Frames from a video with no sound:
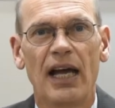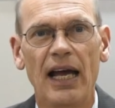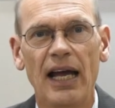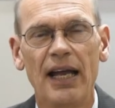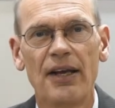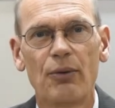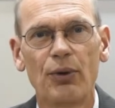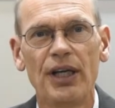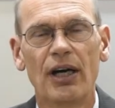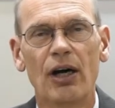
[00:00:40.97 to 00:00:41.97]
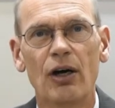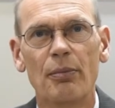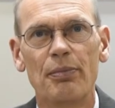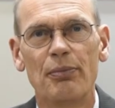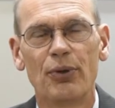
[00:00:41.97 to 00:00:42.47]
and we
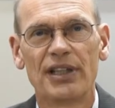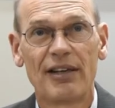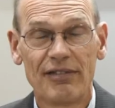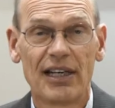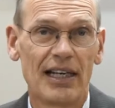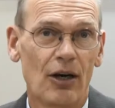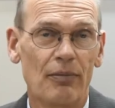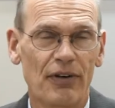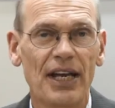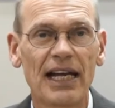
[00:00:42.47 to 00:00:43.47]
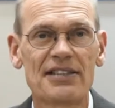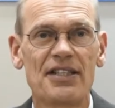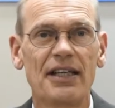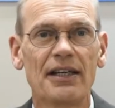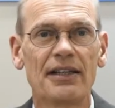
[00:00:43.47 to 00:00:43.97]
definitely hope for next
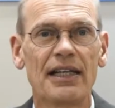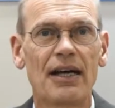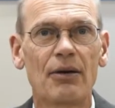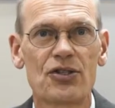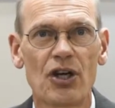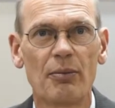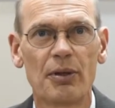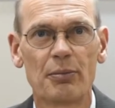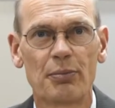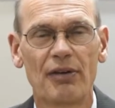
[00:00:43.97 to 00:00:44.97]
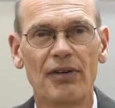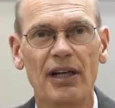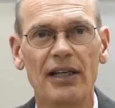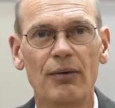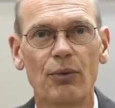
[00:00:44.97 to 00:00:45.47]
year that our German
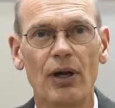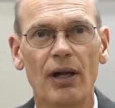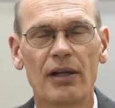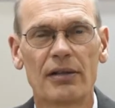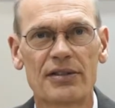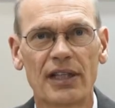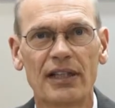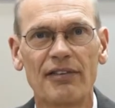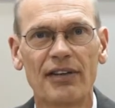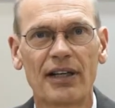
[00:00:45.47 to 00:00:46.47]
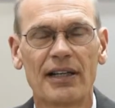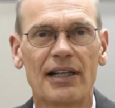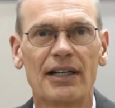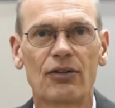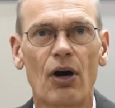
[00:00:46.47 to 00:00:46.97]
pavilion will
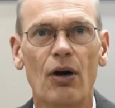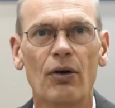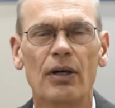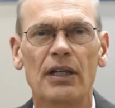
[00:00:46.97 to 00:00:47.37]
significantly grow